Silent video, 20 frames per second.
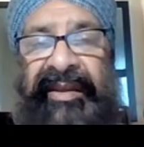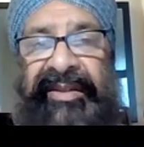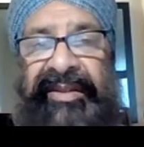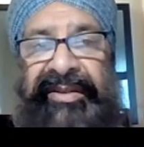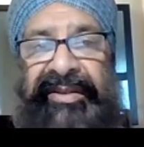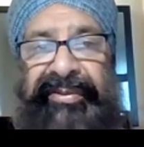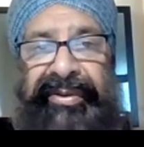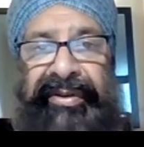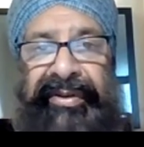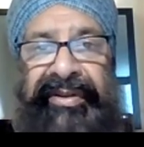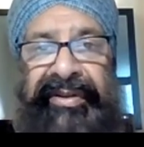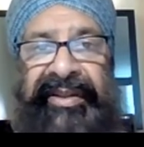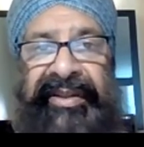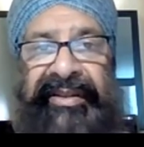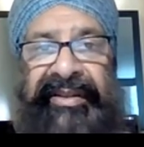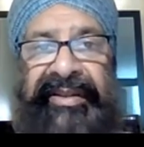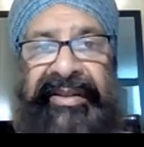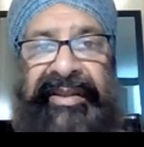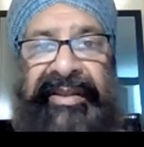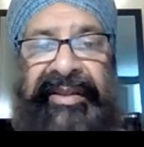So if we look
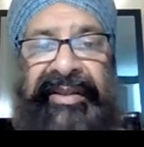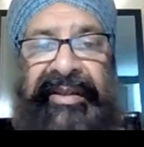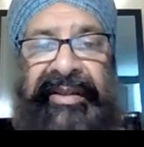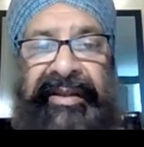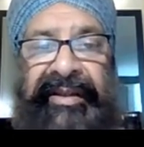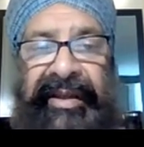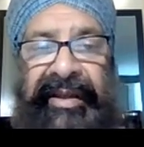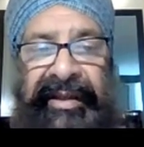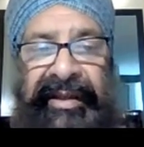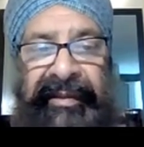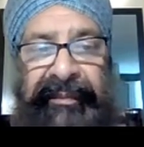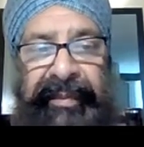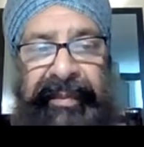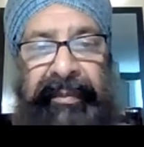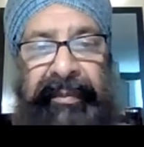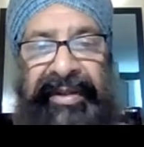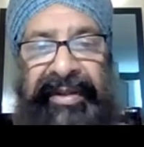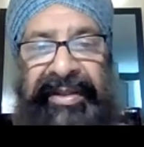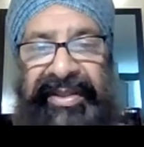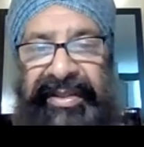at the
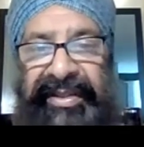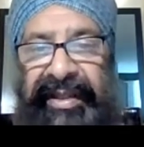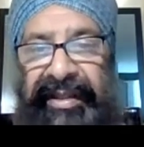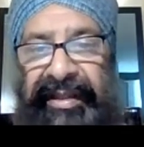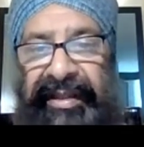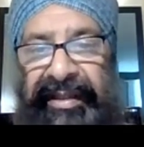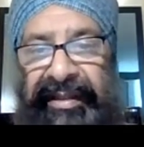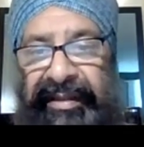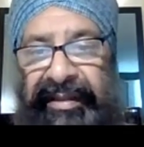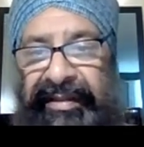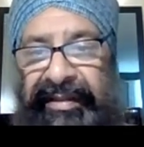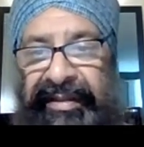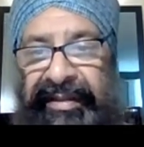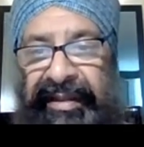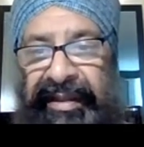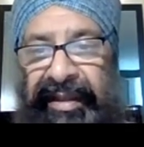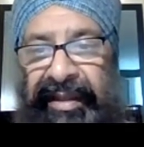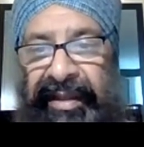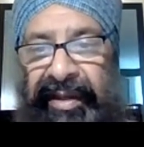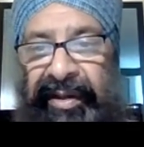published studies,
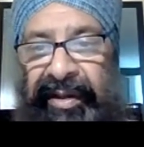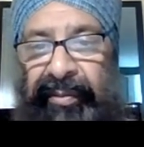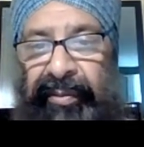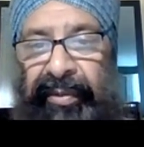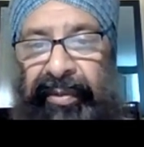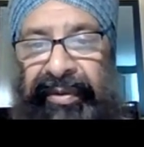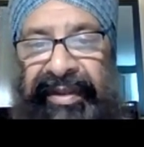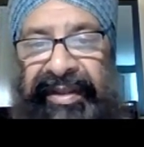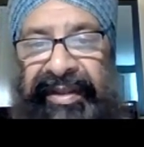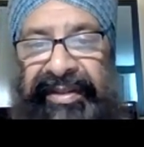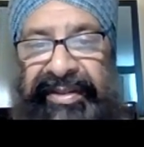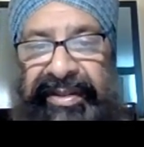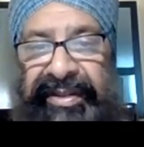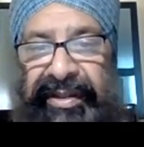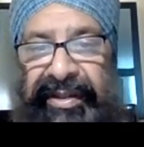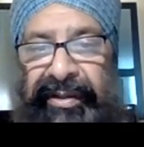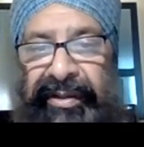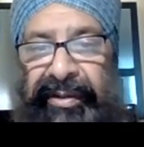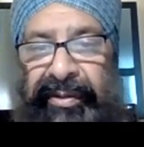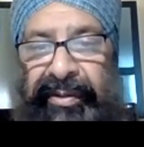what they
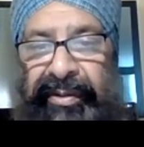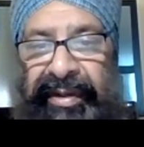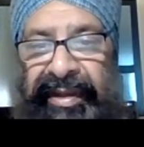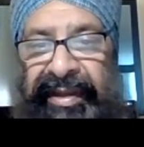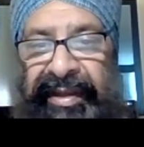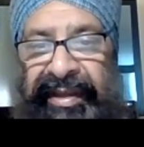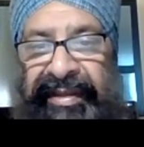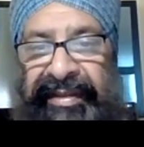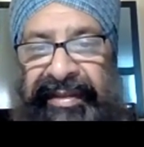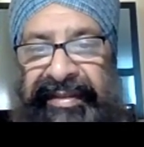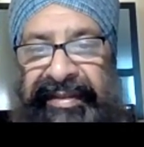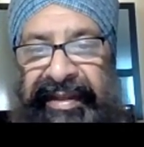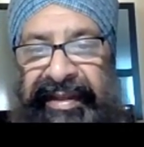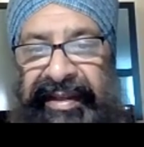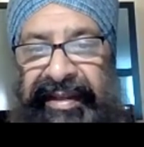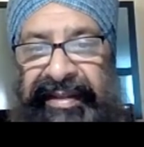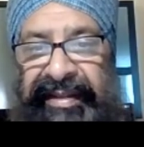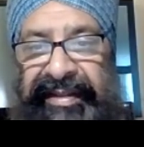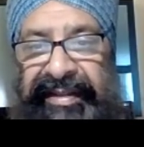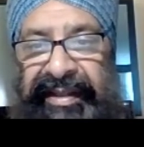show is
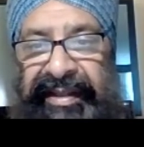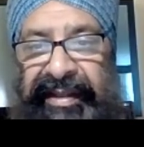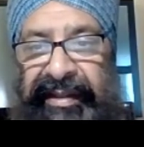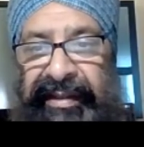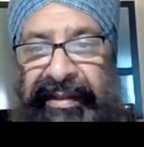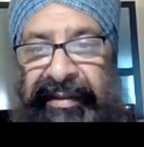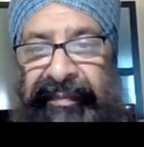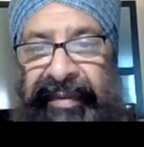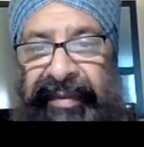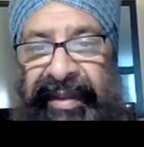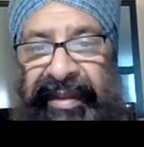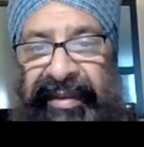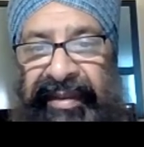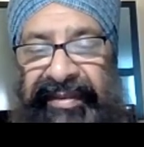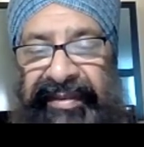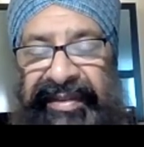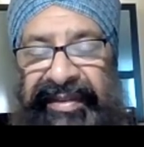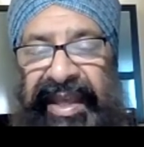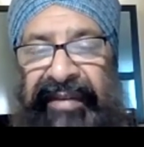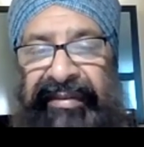that
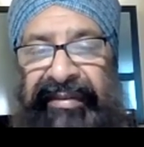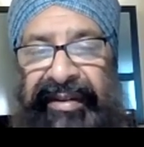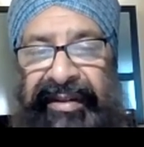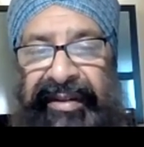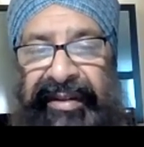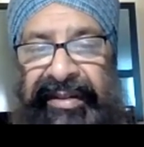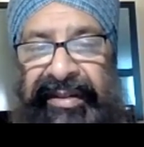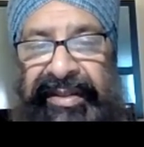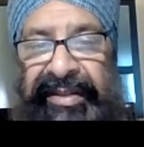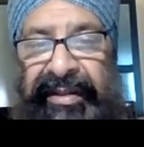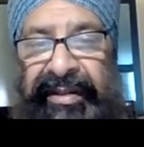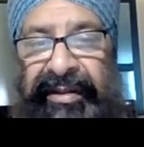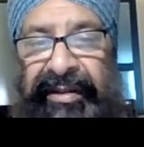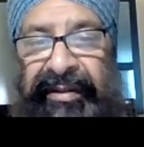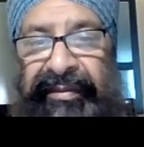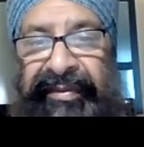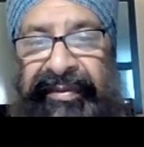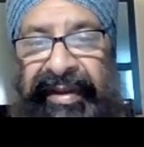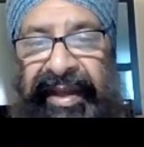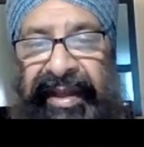there's evidence
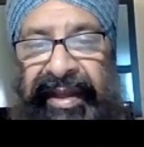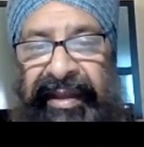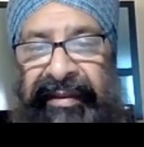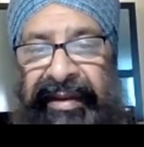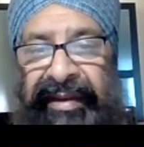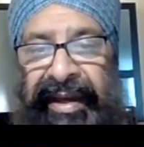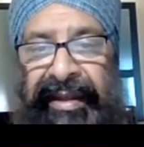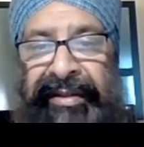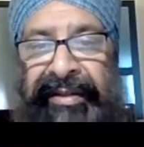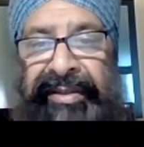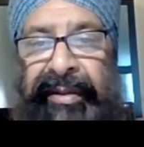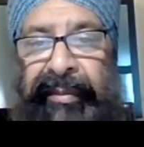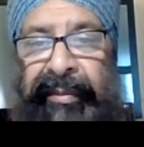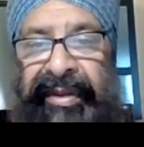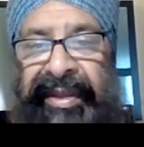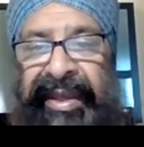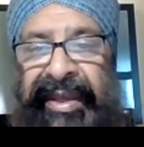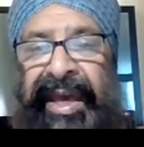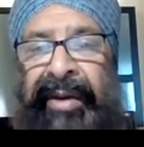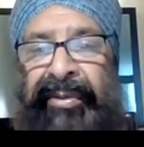of
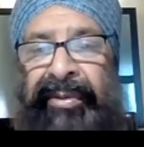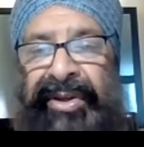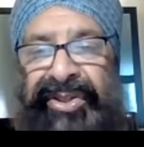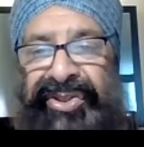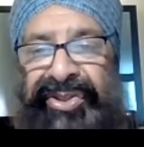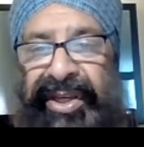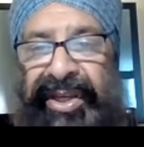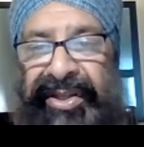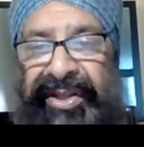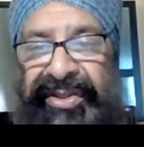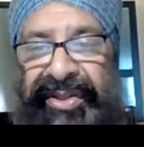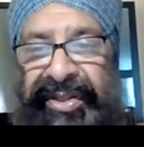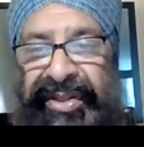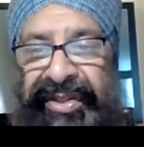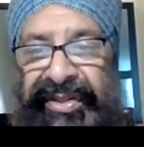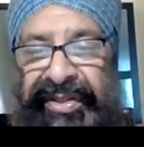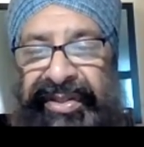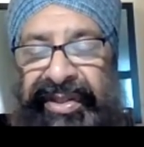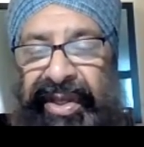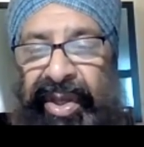anatomic airway
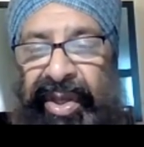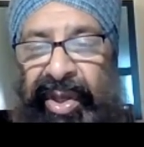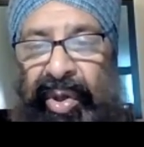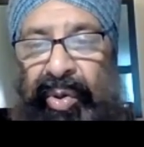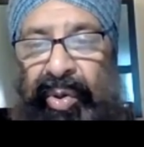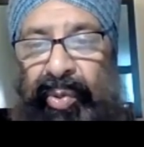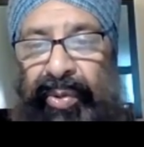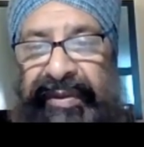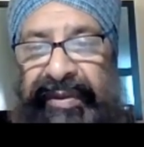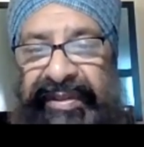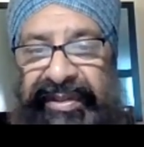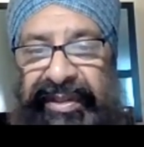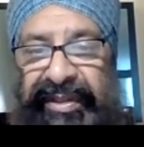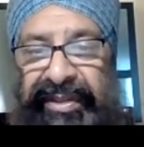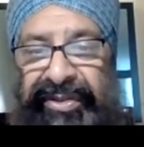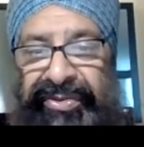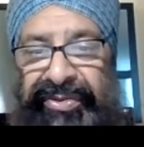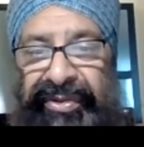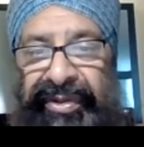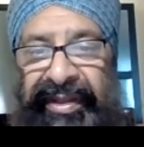changes with
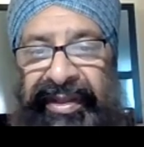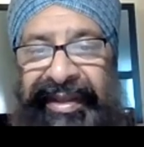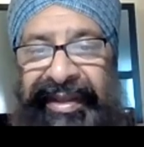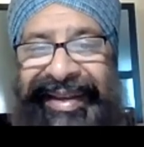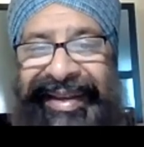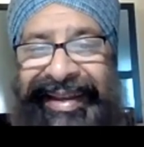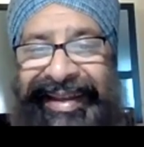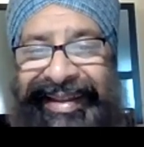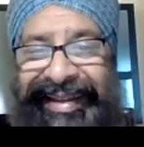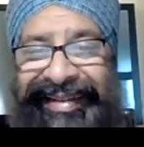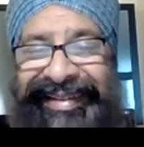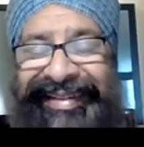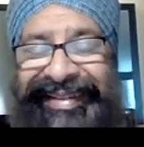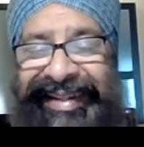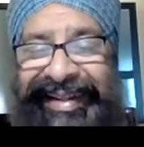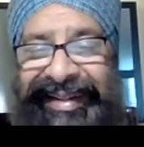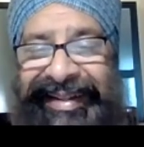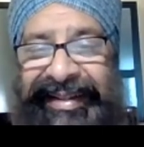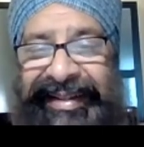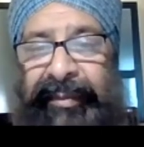surgery and
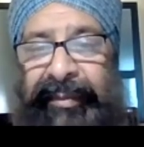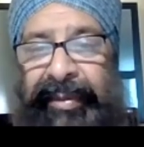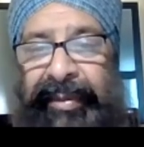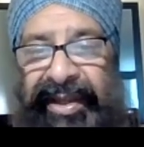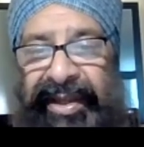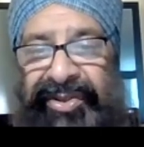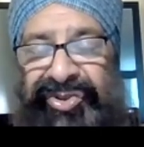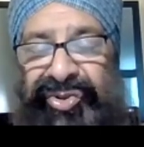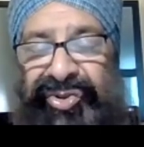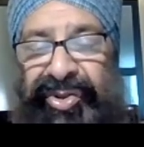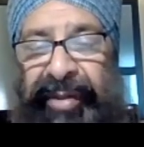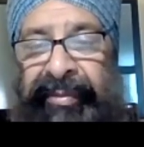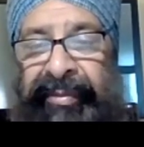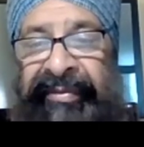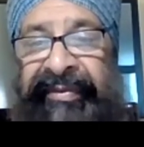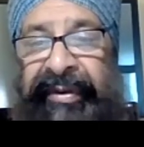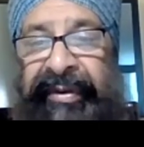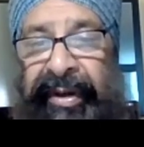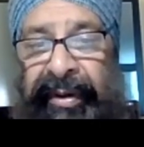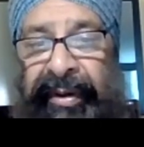dental appliance
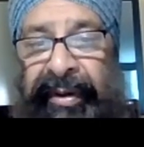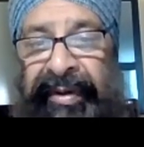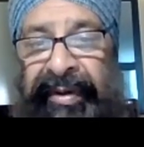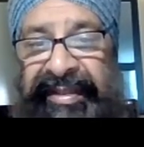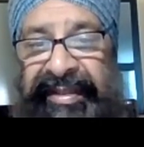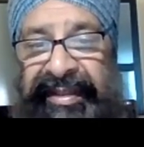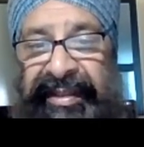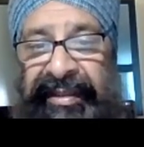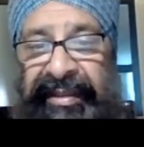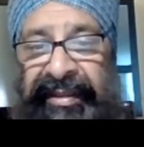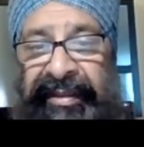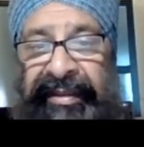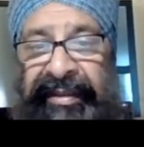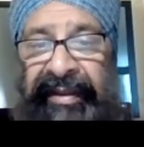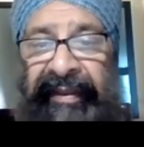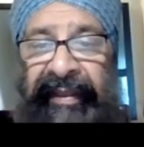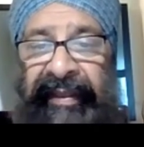treatment for OSA.